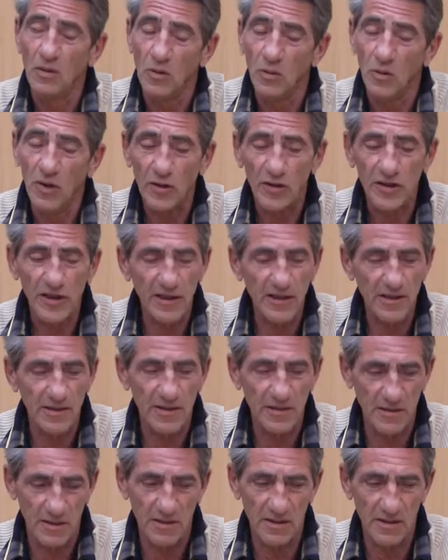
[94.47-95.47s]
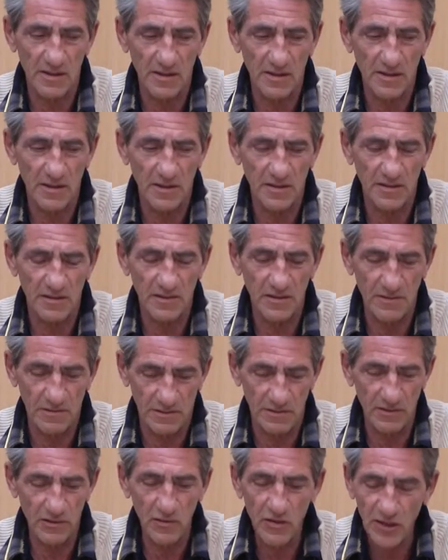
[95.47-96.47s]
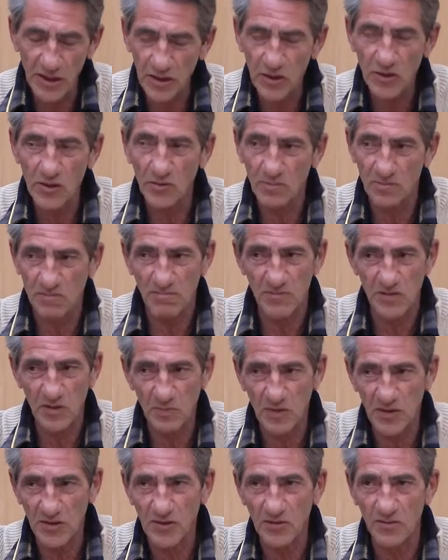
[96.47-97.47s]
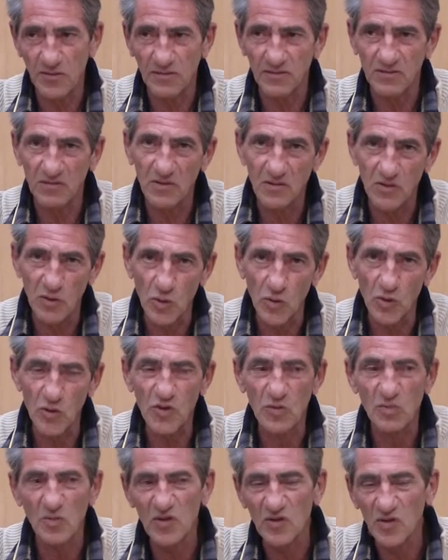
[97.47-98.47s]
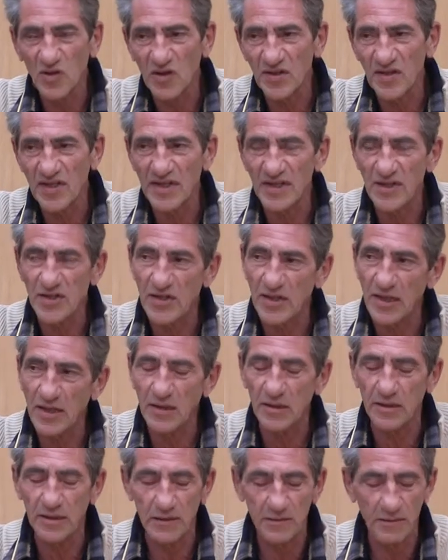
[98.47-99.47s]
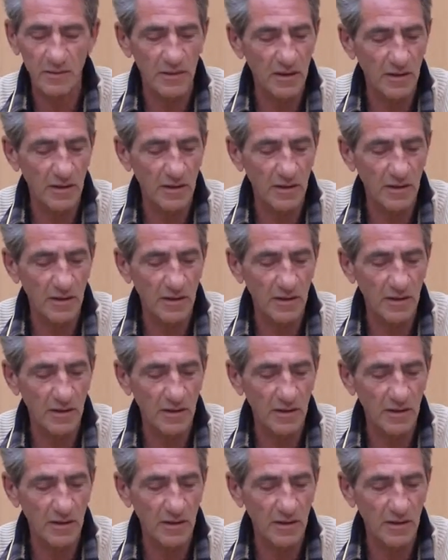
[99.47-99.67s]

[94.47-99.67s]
Well, okay, you need some special tools, but not exactly.